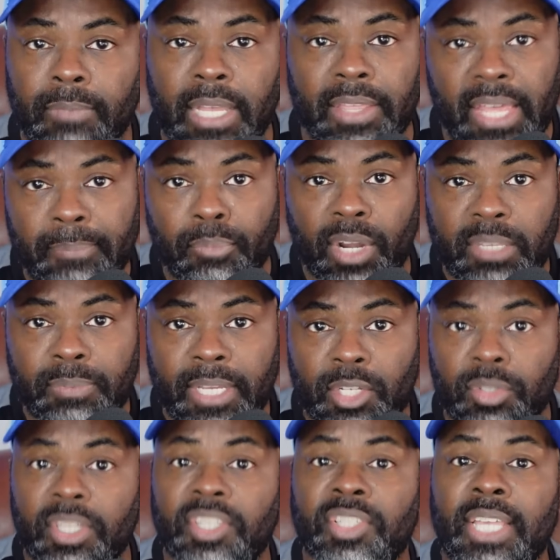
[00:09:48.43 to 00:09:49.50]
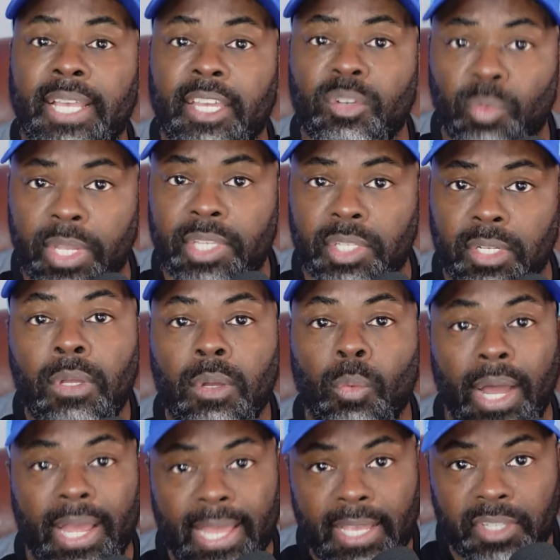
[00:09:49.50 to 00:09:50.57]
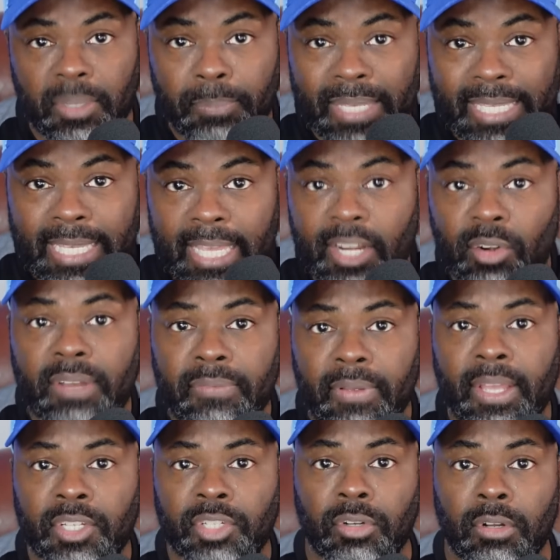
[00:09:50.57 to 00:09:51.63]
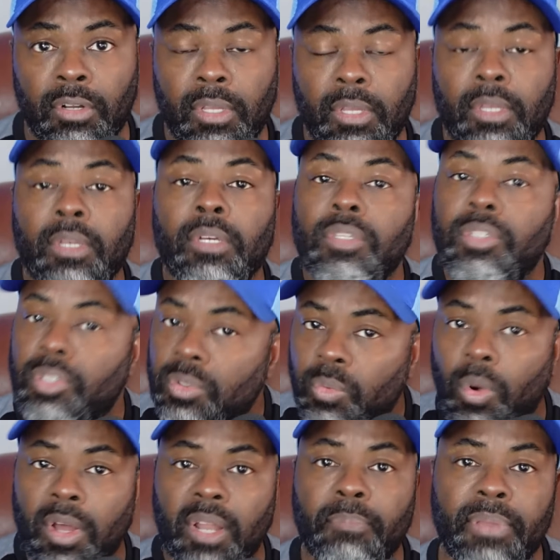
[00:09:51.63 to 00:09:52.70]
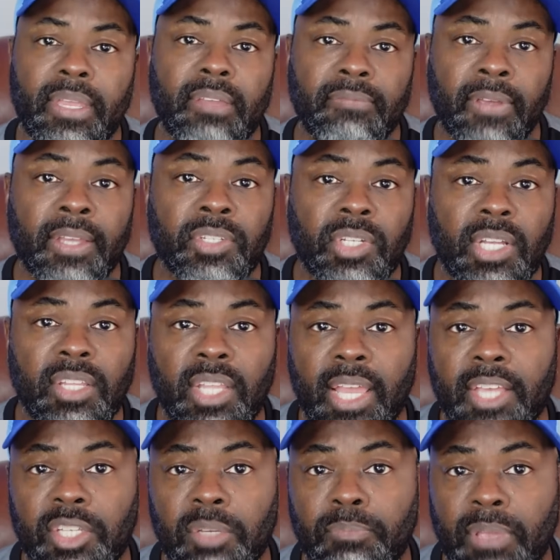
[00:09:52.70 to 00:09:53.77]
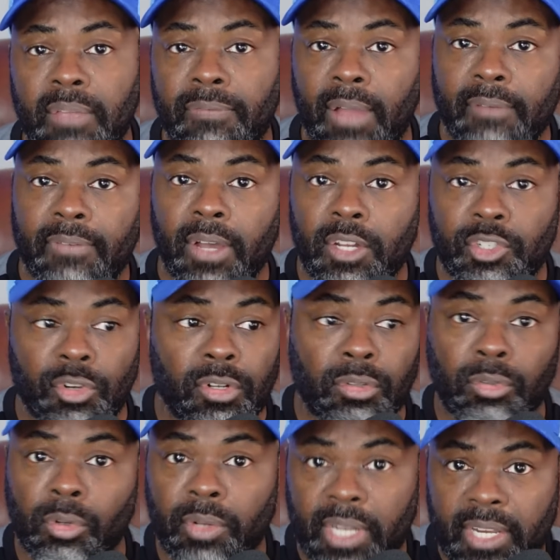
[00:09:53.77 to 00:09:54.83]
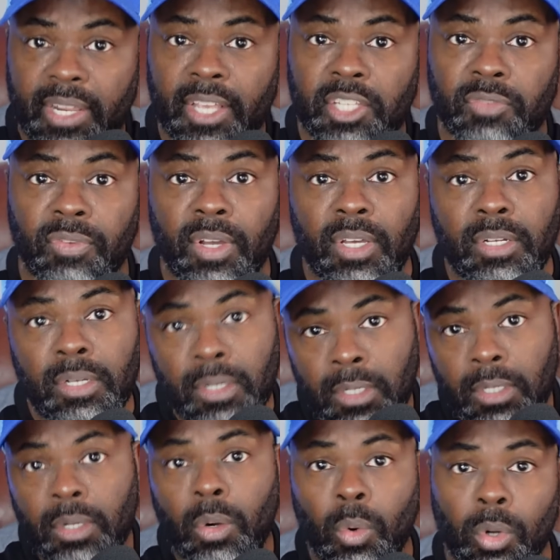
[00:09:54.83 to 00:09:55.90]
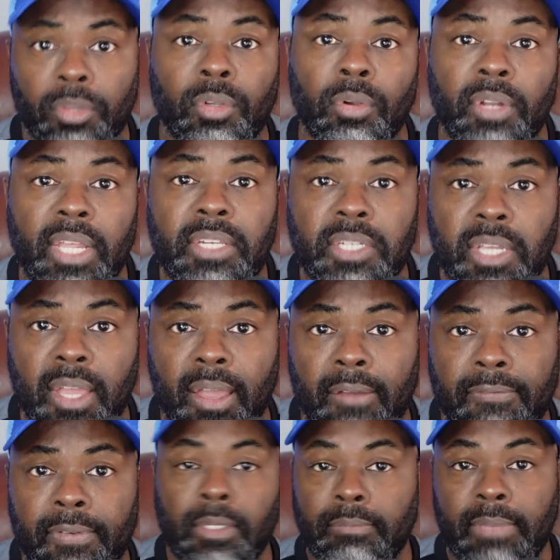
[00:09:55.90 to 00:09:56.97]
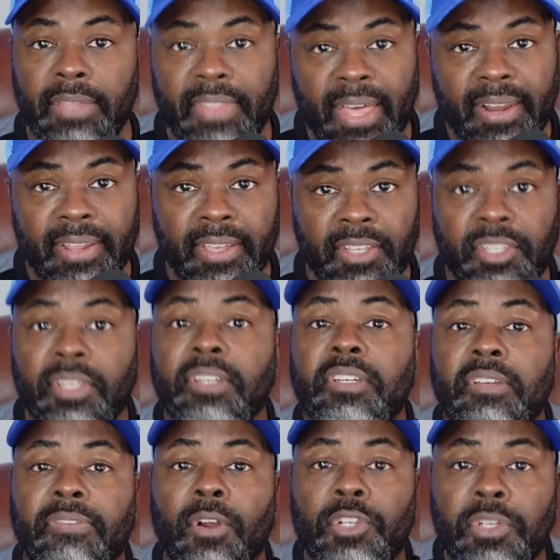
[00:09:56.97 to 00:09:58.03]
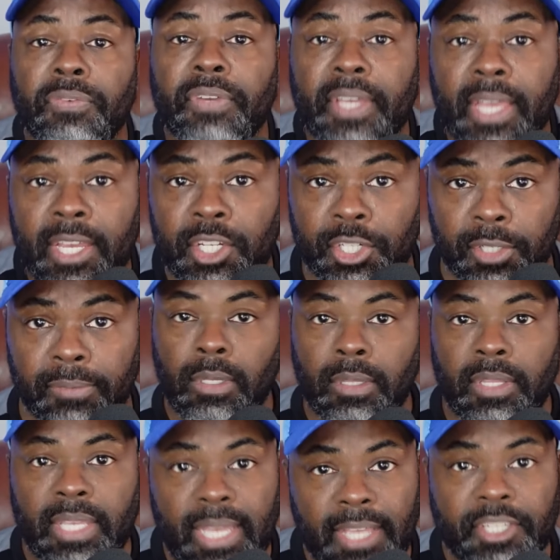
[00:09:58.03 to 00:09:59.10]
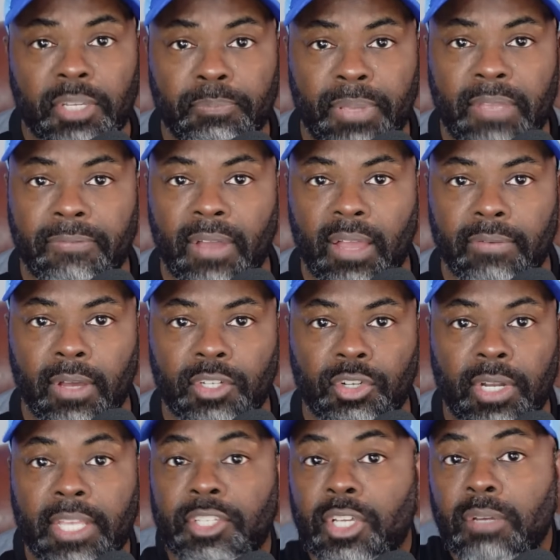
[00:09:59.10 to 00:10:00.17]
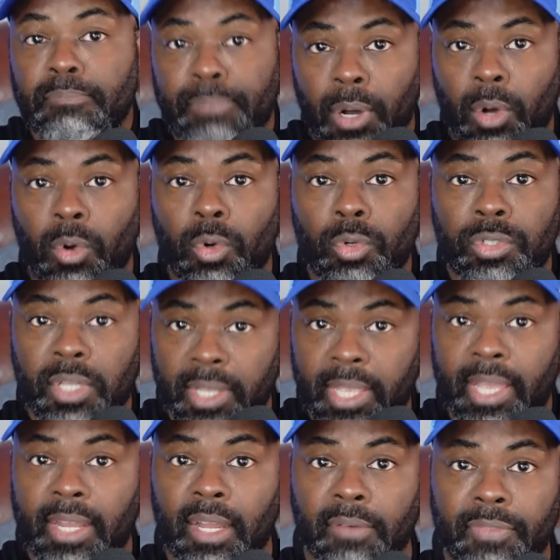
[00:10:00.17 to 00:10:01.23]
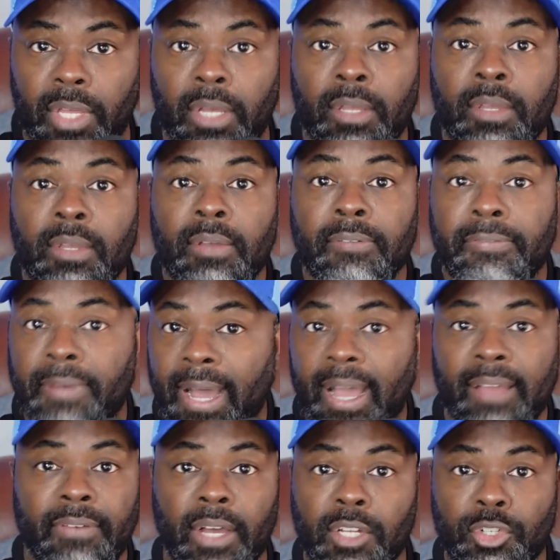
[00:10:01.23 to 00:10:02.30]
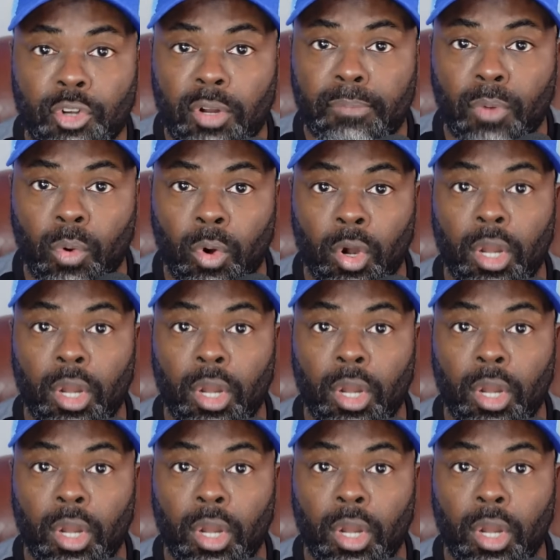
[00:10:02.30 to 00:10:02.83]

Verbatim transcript: Now that brings me to the second reason why as a beginner investor, you want to be investing in the S&P 500 through an index fund or through an ETF, and that is diversification. The S&P 500 is composed again of the 500 or more